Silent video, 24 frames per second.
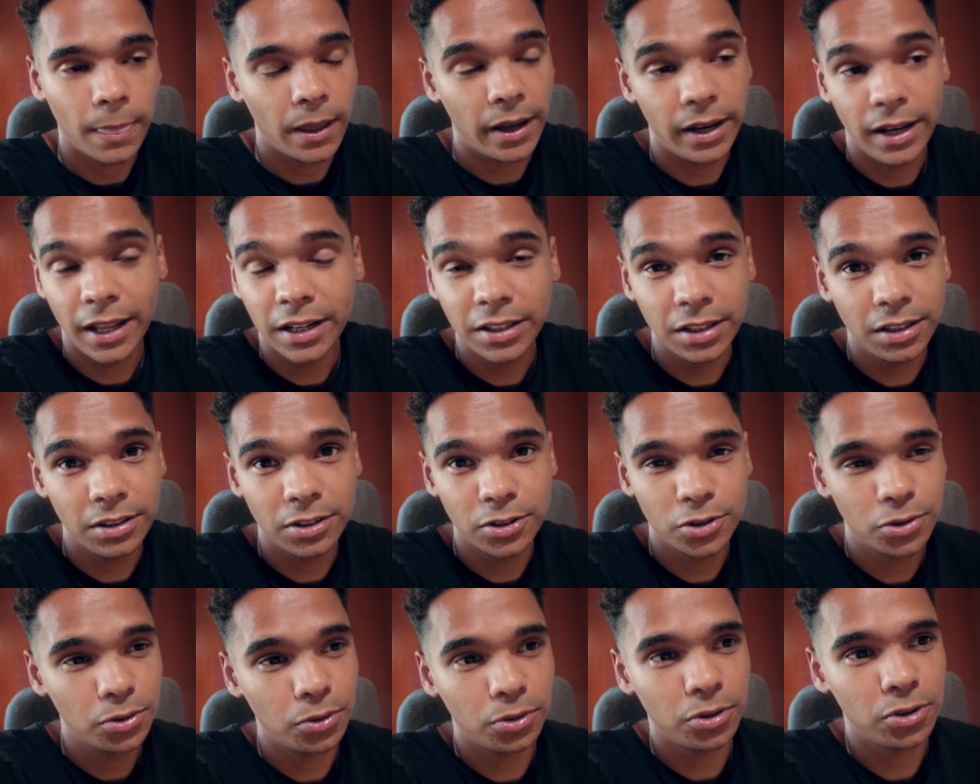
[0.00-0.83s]
I landed
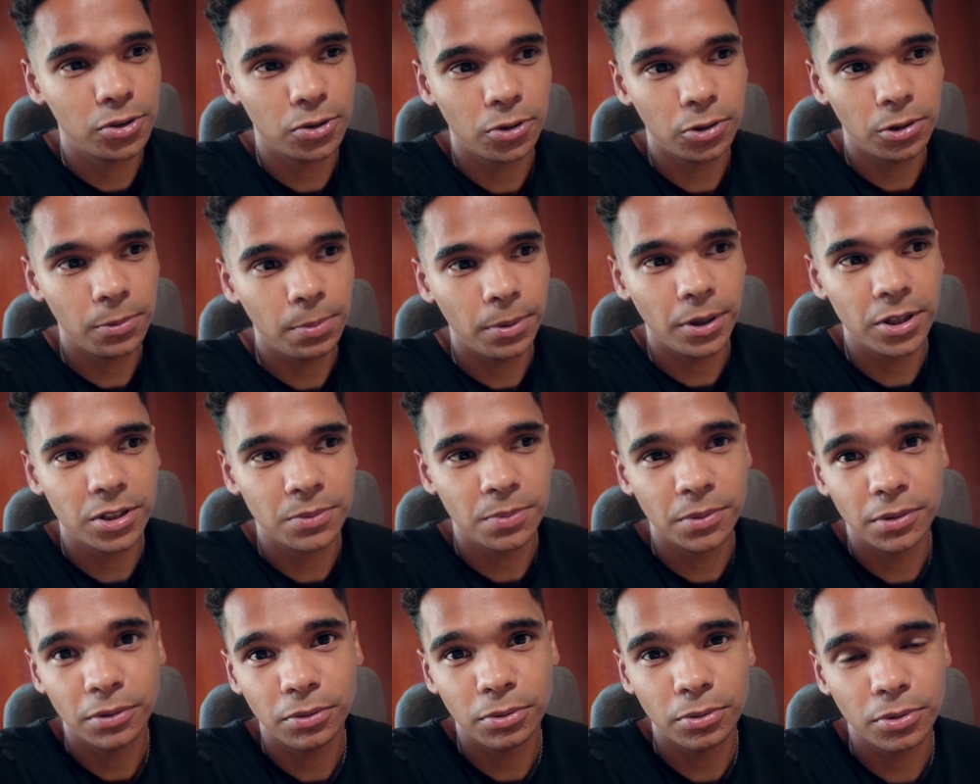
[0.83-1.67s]
the shorty
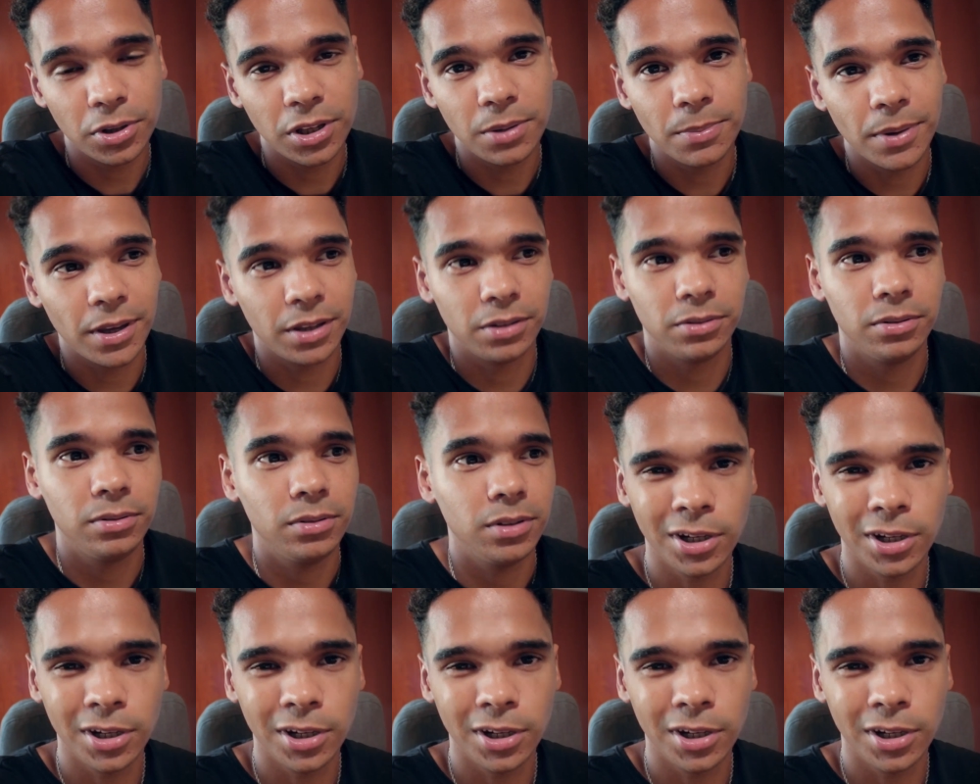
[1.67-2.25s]
placement through email.